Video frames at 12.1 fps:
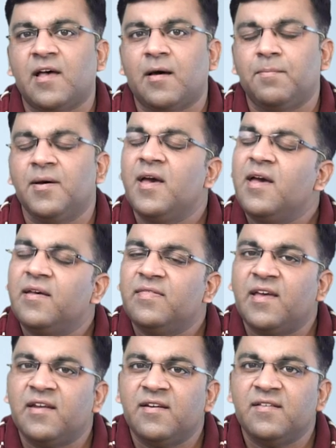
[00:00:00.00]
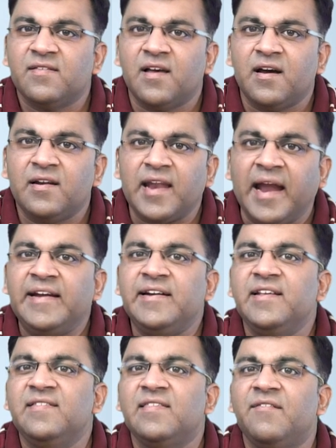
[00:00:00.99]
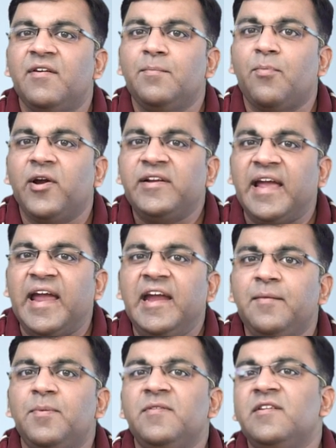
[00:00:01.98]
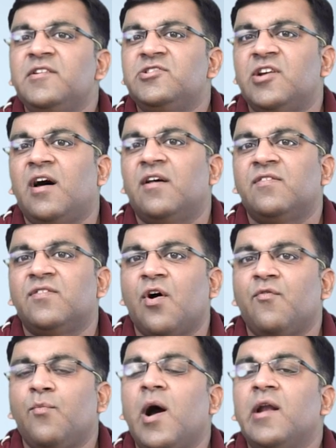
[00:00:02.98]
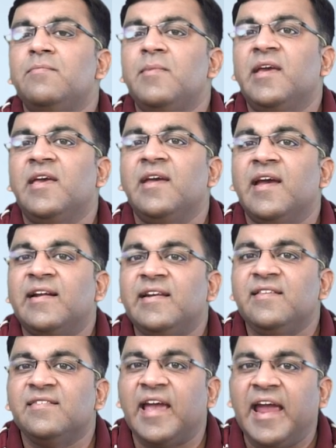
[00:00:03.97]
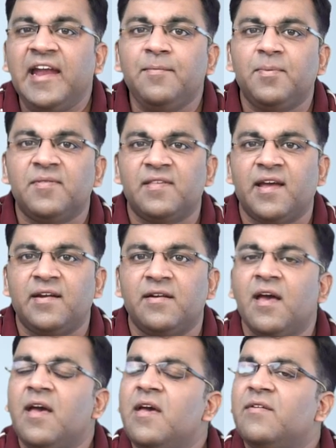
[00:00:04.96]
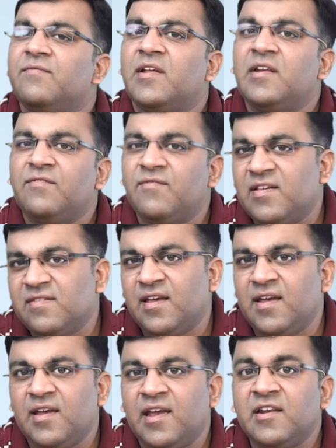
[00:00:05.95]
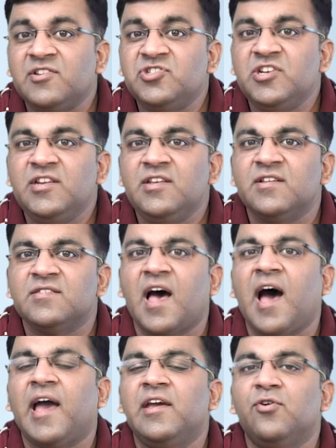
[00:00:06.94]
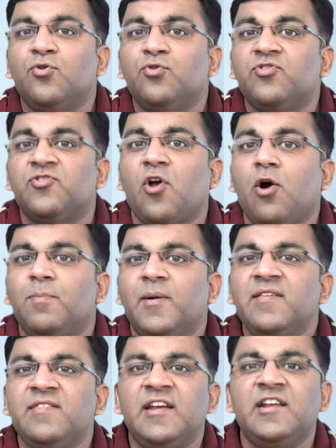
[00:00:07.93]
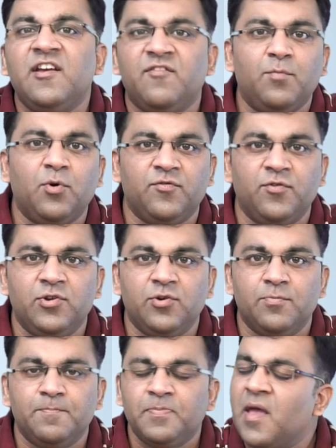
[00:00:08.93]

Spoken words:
up, there is a 97.8% chance of one making at least 8% when investing in a Genius High Growth Stock Plus ETF portfolio.